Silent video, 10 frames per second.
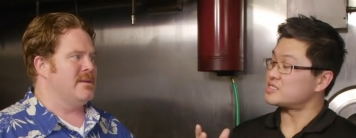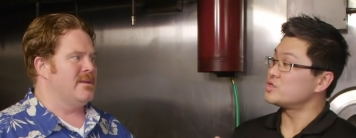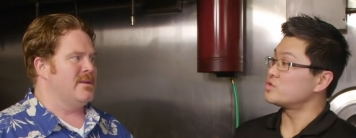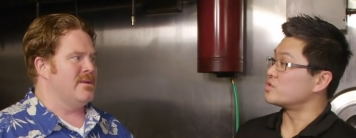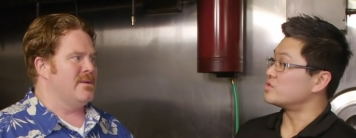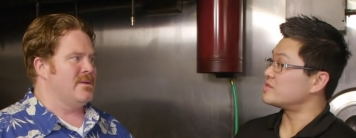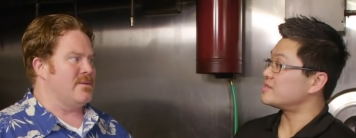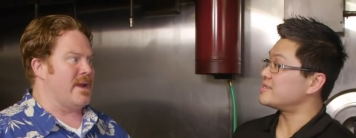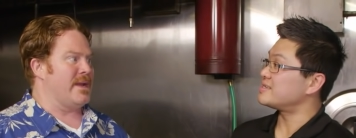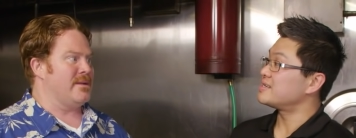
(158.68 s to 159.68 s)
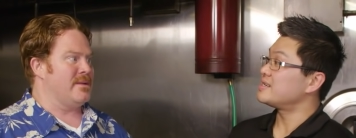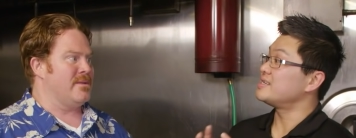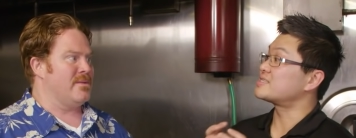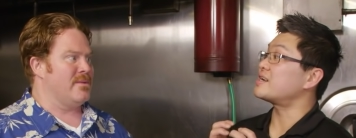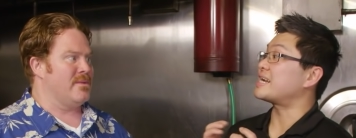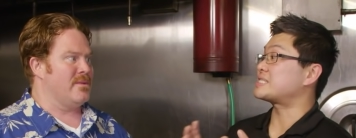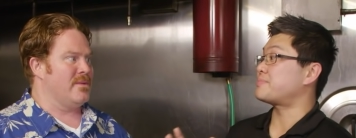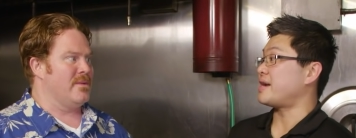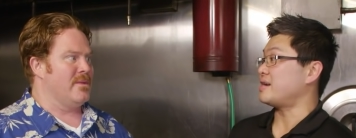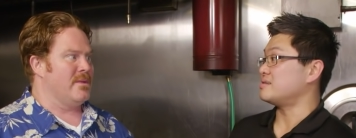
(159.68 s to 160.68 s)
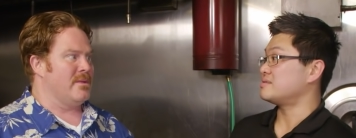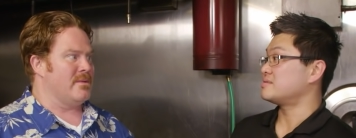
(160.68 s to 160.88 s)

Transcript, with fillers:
Speaker 1: it's noodle, right, it's gonna expand.